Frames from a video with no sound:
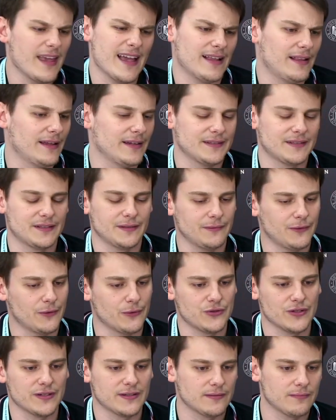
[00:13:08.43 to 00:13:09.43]
Yeah, like, so, you
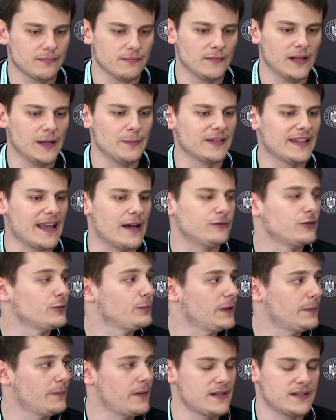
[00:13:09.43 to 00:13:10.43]
know, just limit
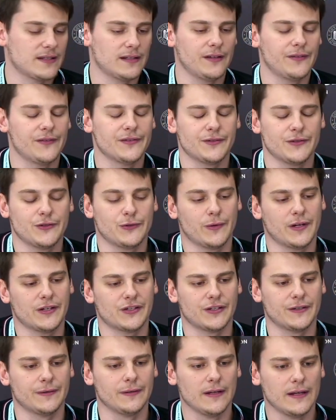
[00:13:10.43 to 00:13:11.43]
counterplay basically in this
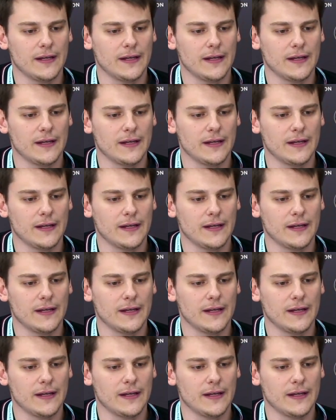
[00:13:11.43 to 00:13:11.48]
situation.